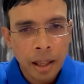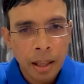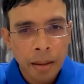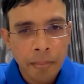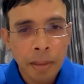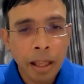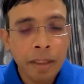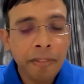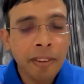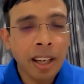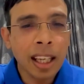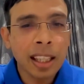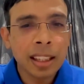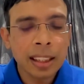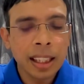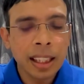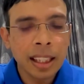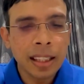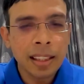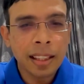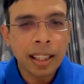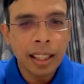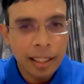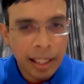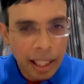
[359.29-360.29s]
But when I say
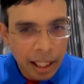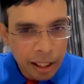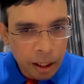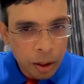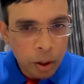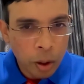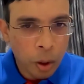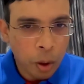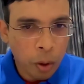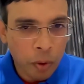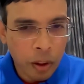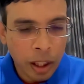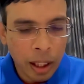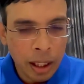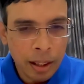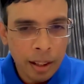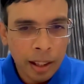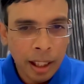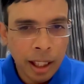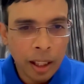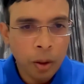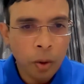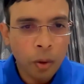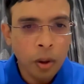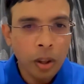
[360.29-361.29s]
they tend to do well,
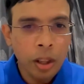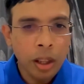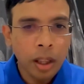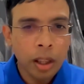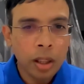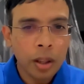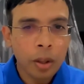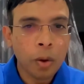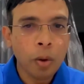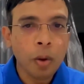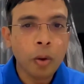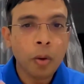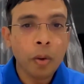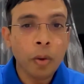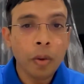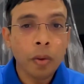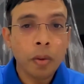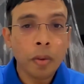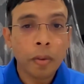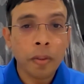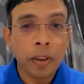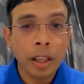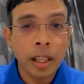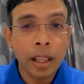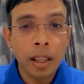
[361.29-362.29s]
they don't do
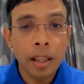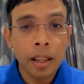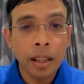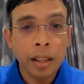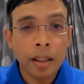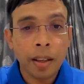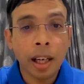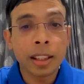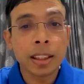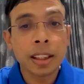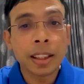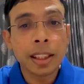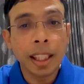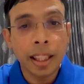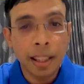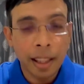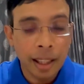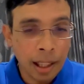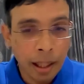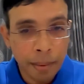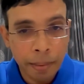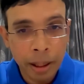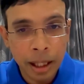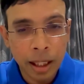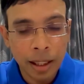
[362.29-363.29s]
well
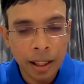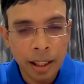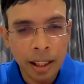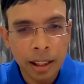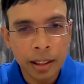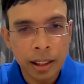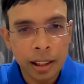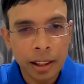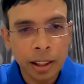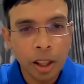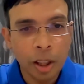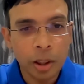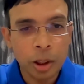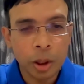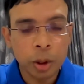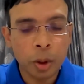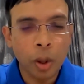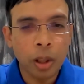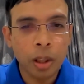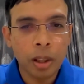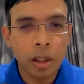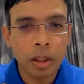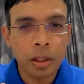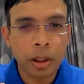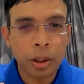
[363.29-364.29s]
drastically. I mean, your
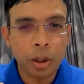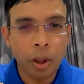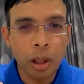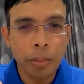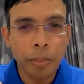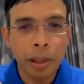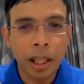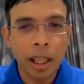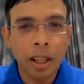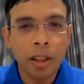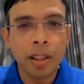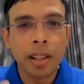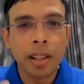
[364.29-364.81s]
stock may not